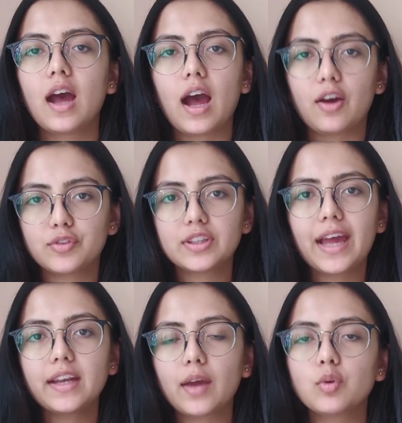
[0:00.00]
After
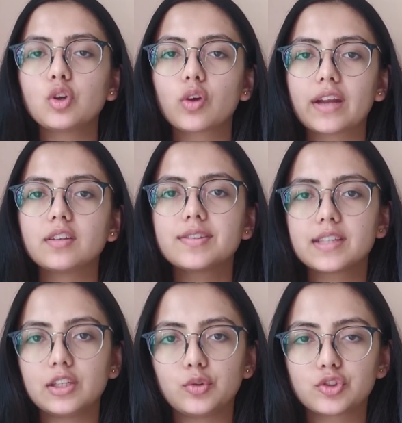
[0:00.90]
that, I would look at the
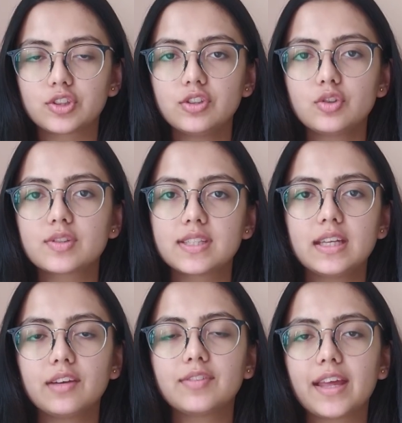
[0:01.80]
solution to see
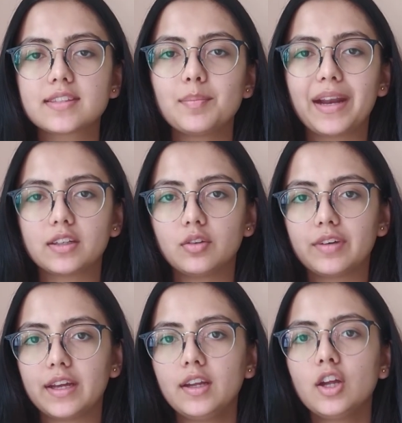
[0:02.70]
if there's a better
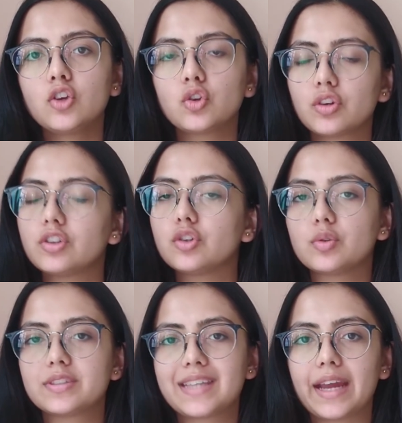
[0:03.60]
way to
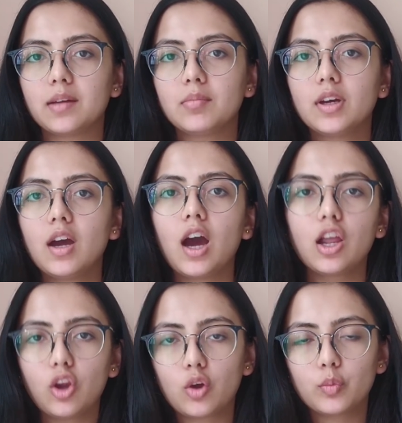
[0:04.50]
reduce time.
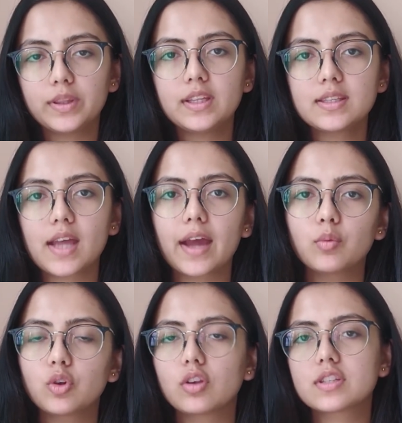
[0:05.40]
Along with this, I
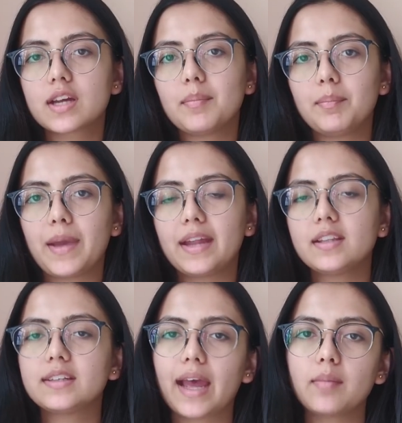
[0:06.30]
would also compare
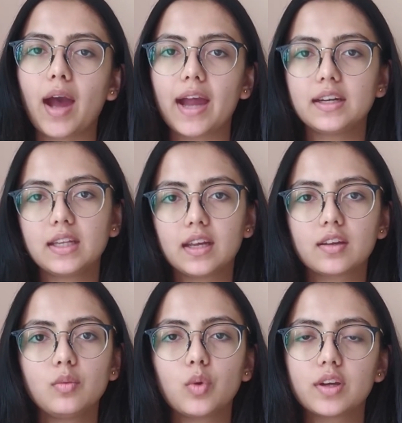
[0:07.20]
the time I had
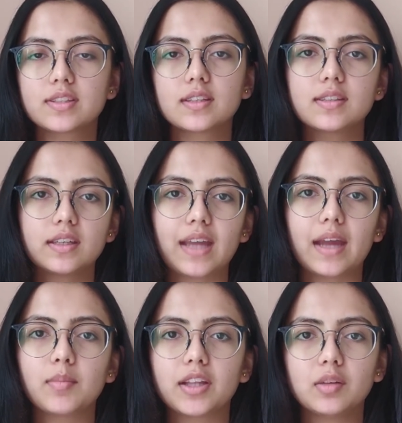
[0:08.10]
taken versus the
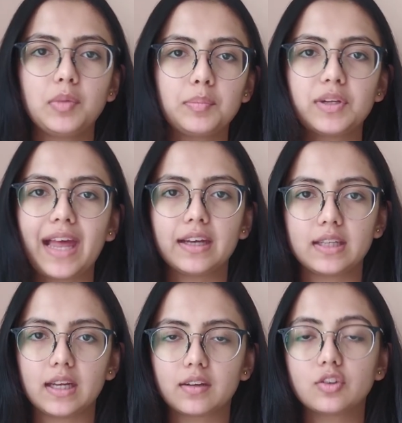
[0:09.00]
time other people had
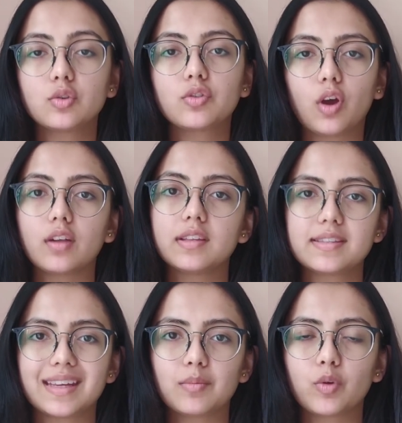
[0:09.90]
taken to solve the
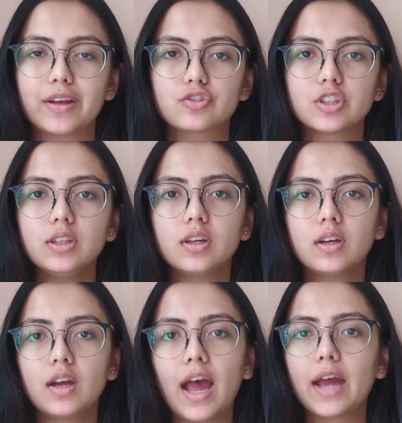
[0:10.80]
same question.
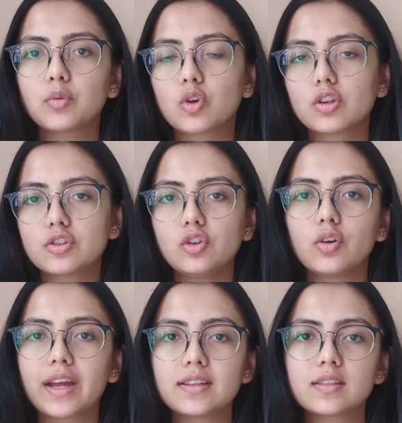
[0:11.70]
I would also
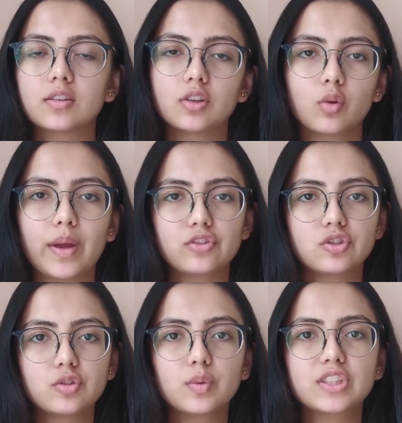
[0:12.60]
look at certain
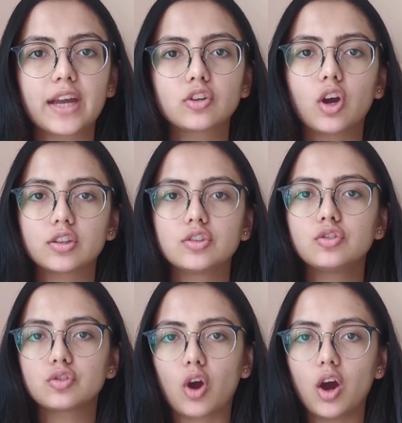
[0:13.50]
questions which I had
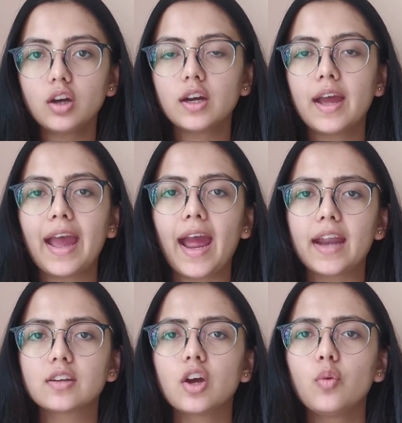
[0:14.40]
gotten wrong
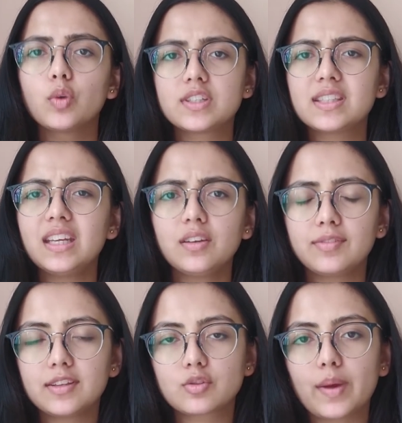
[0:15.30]
and would see
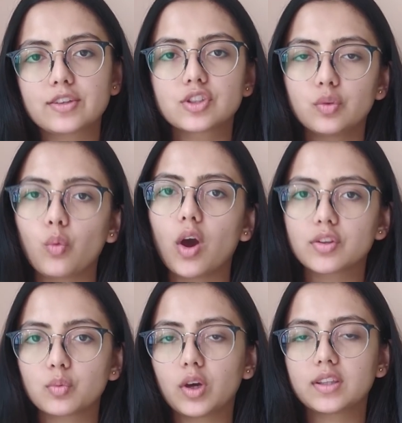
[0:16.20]
if this question
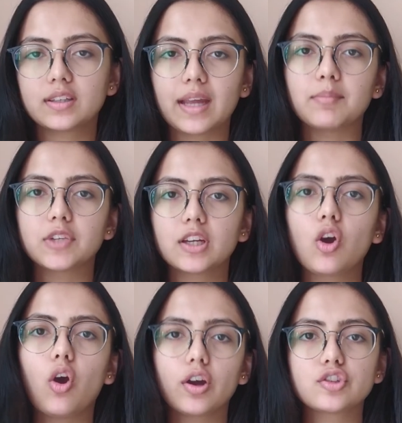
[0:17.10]
was worth
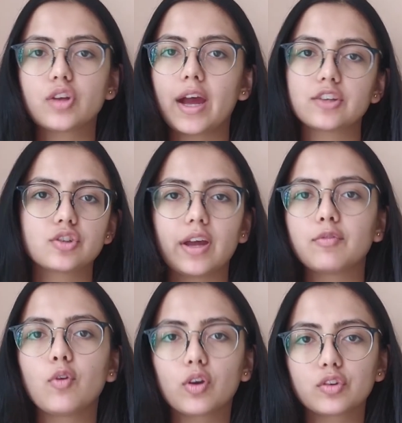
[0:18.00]
attempting or I should
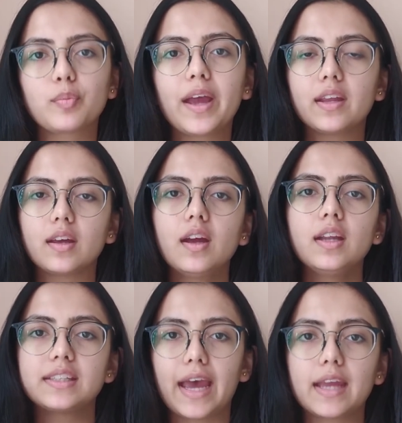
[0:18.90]
have focused my
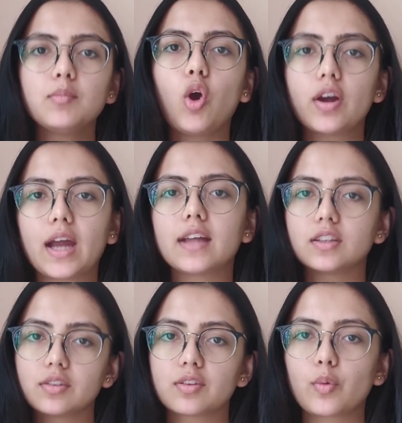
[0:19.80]
time on
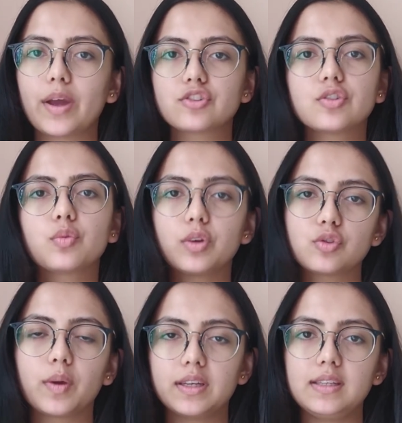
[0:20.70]
other questions which
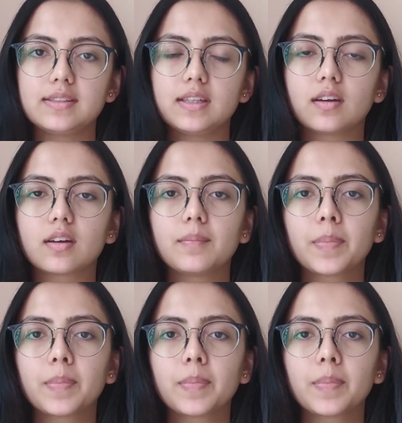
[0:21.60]
were easier.